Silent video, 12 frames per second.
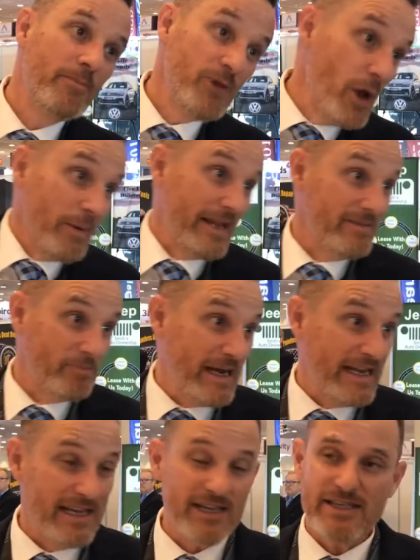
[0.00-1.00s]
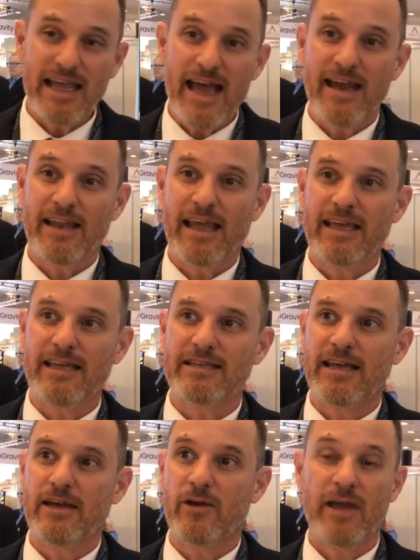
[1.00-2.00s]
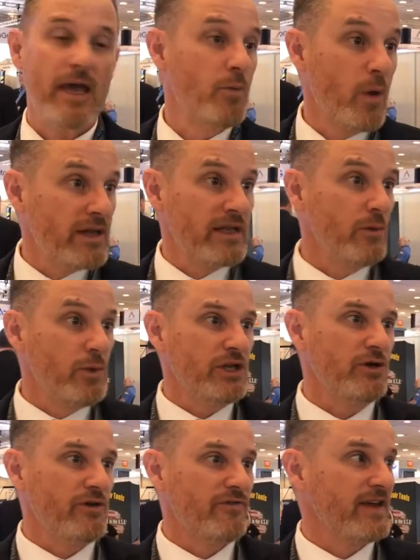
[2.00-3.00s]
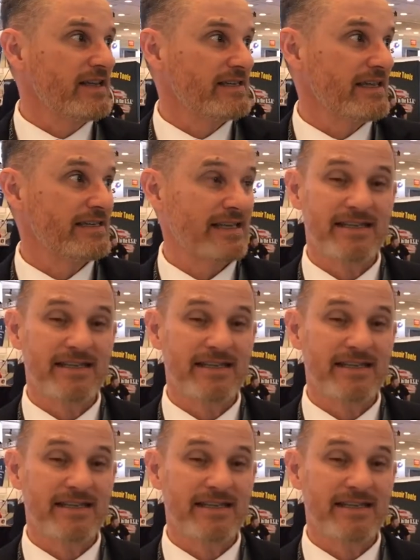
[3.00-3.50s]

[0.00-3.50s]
But it is that. Okay, what can we do to fix this?